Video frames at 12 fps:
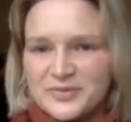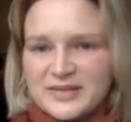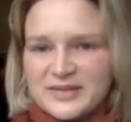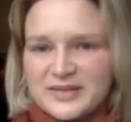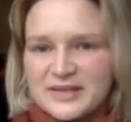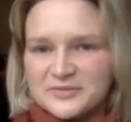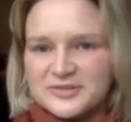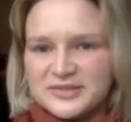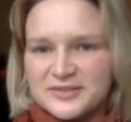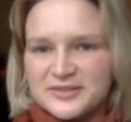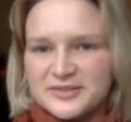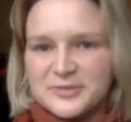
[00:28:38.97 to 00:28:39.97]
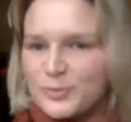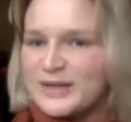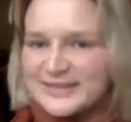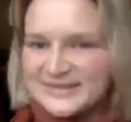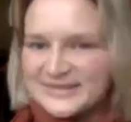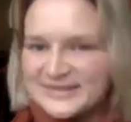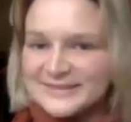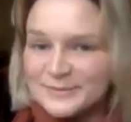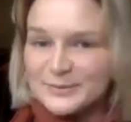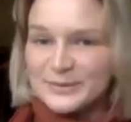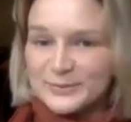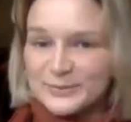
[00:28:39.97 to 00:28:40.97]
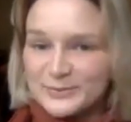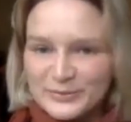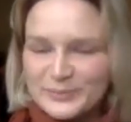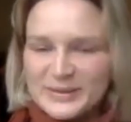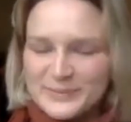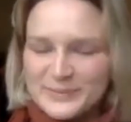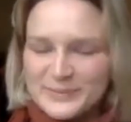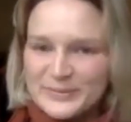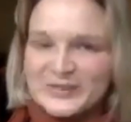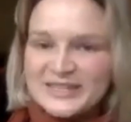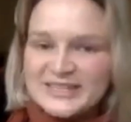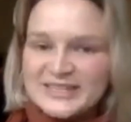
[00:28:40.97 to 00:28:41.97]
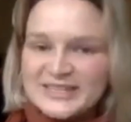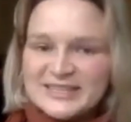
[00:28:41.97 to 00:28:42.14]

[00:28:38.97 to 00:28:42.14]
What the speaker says: but they're also real places with real people.